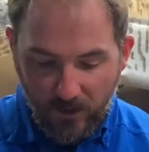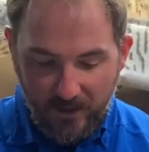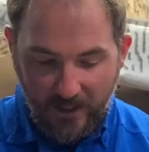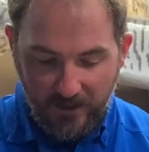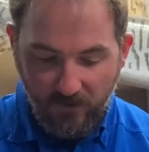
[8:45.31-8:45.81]

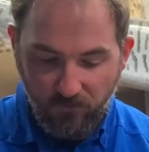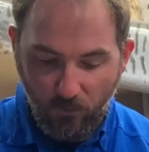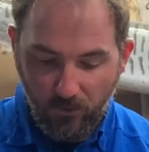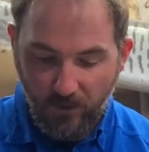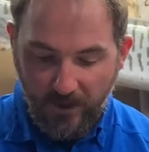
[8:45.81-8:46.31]

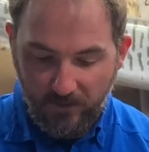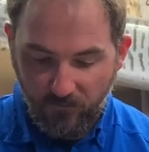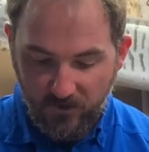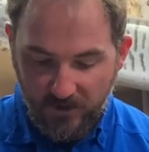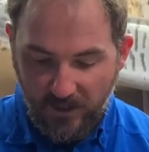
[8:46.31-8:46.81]
94 line
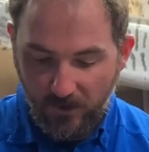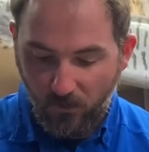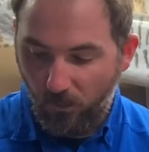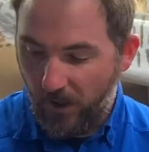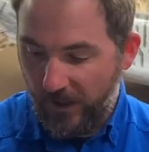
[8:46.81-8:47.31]
for
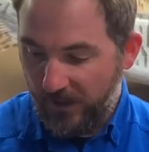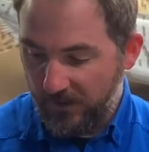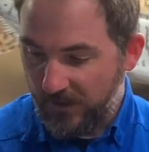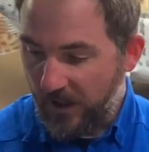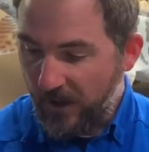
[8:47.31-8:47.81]
scale-wise.